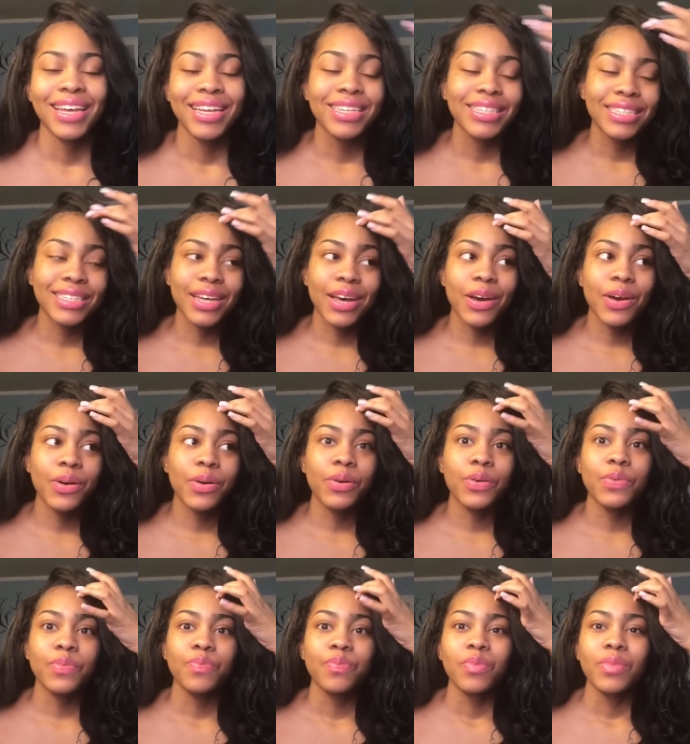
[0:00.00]

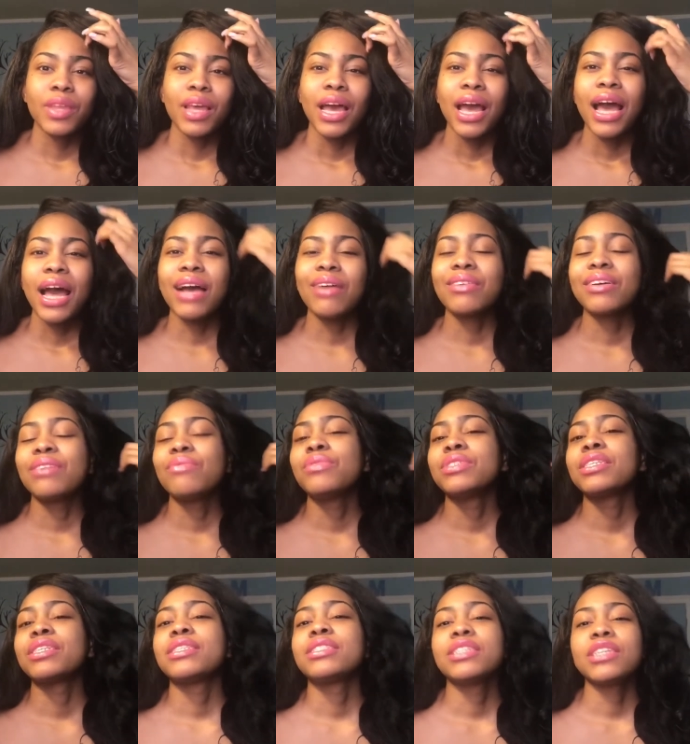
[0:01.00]
So I
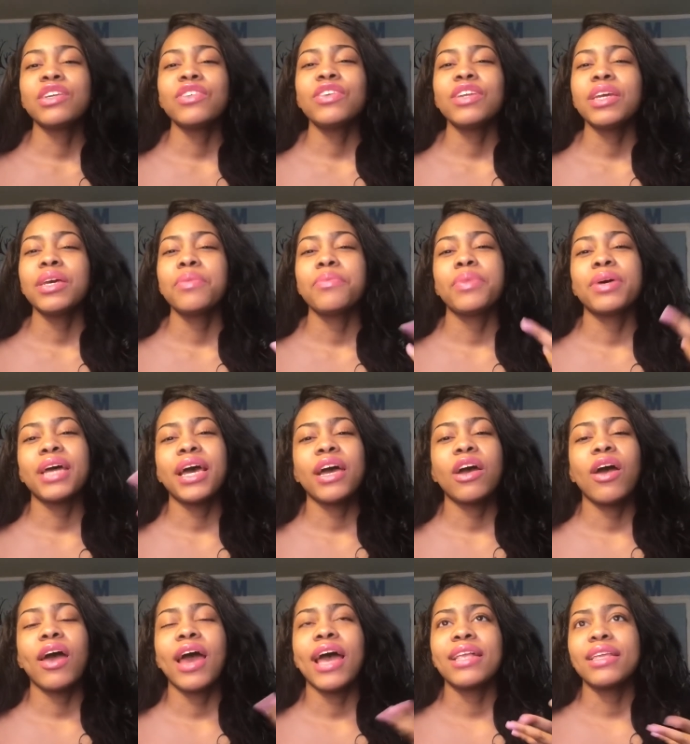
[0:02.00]
was considering it,
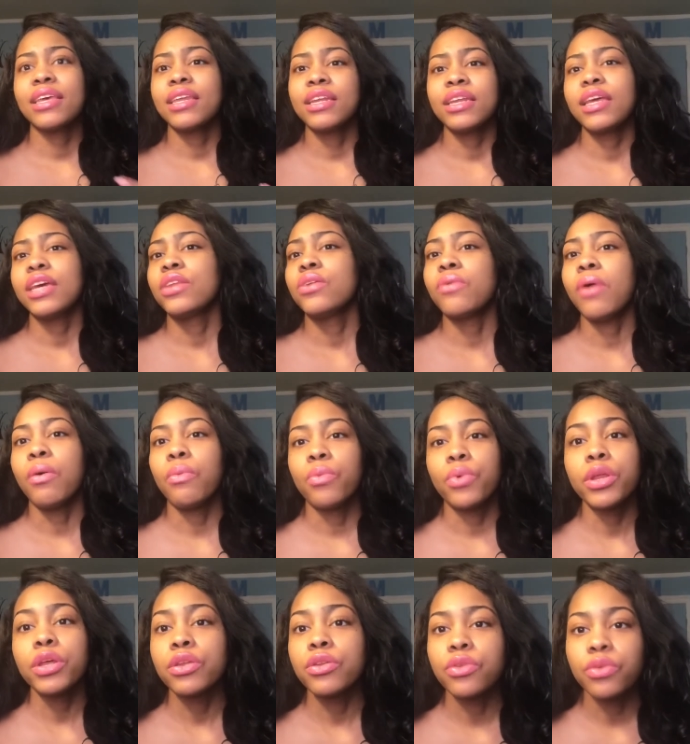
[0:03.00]
but at the end of the day, knew I
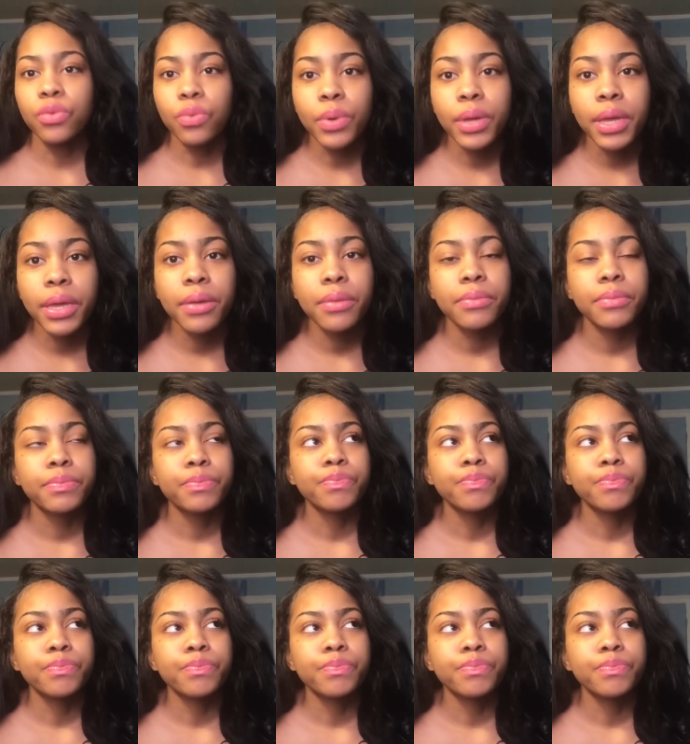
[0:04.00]
wouldn't do it.